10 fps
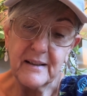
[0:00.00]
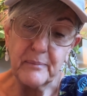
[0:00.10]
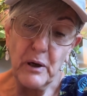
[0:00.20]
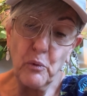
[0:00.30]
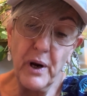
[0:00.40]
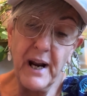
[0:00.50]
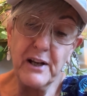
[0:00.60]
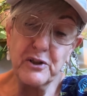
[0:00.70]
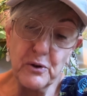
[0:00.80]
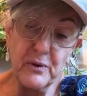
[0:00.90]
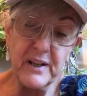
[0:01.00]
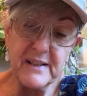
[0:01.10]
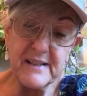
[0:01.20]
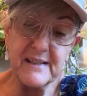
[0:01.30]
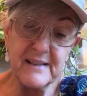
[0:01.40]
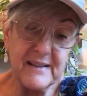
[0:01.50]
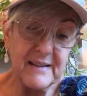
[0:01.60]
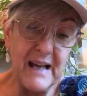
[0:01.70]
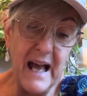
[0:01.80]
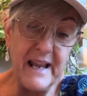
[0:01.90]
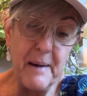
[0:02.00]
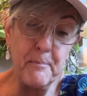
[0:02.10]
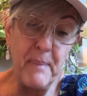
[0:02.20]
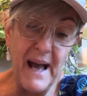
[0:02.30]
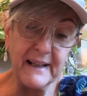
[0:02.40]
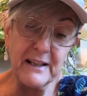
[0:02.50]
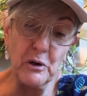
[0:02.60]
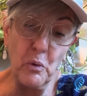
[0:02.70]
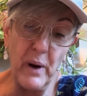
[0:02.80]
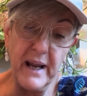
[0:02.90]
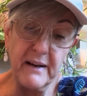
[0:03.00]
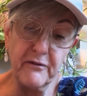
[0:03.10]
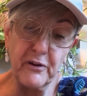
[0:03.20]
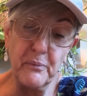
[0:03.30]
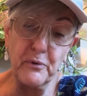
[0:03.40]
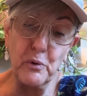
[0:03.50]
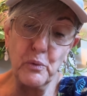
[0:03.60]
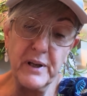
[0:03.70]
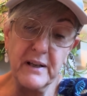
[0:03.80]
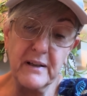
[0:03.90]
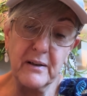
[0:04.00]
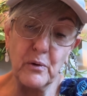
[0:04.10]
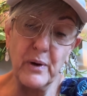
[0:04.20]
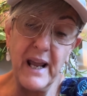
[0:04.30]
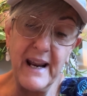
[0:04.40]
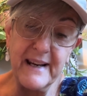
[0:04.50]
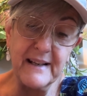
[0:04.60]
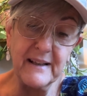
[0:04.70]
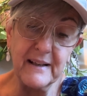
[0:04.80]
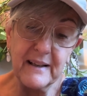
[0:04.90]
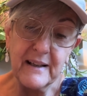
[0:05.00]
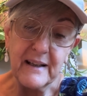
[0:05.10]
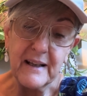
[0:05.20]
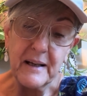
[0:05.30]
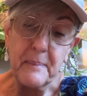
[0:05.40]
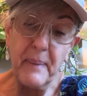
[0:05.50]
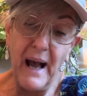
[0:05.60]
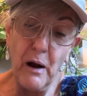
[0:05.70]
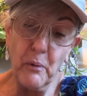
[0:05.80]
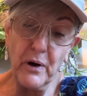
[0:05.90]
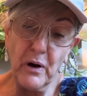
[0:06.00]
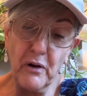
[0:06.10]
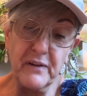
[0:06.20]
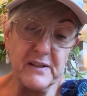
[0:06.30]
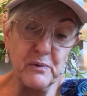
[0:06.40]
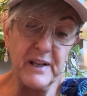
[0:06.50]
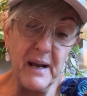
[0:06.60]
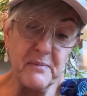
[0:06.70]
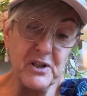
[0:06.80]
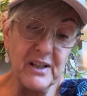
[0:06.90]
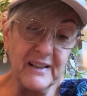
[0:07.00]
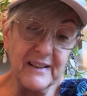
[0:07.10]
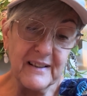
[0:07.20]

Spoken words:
But when I do this, I am backing away from the recreating power of his redemption.